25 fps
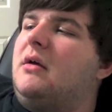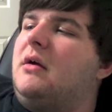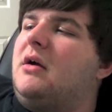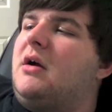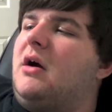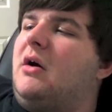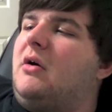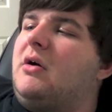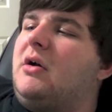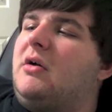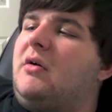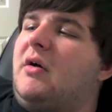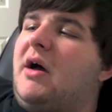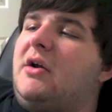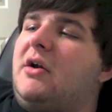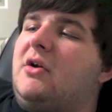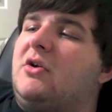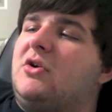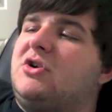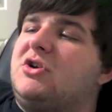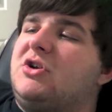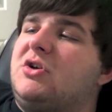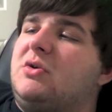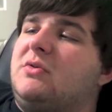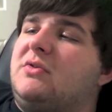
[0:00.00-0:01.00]
Color Glider
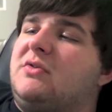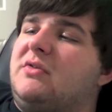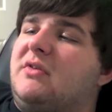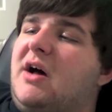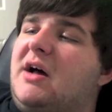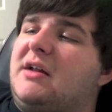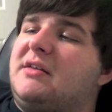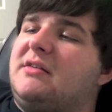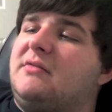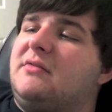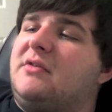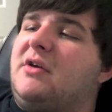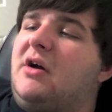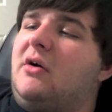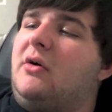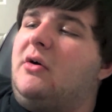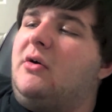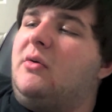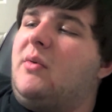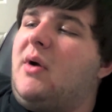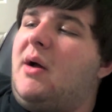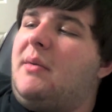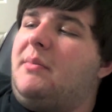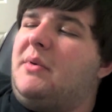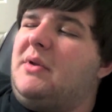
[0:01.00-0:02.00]
shoots lots of
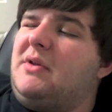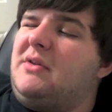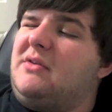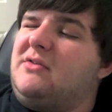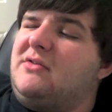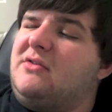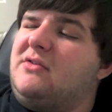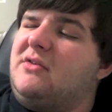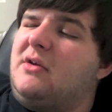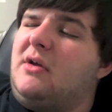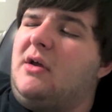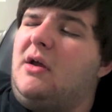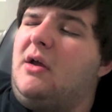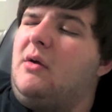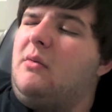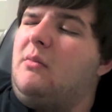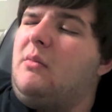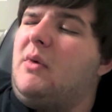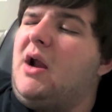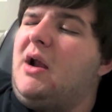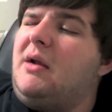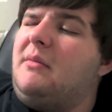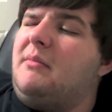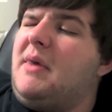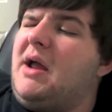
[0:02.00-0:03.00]
colored weapons.
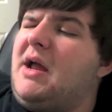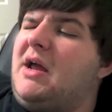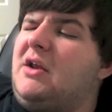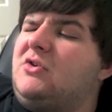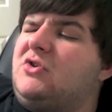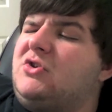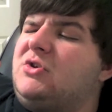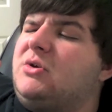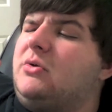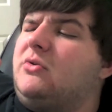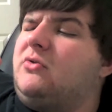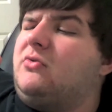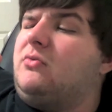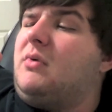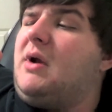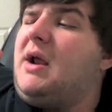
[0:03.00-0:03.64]
Rain Man shoots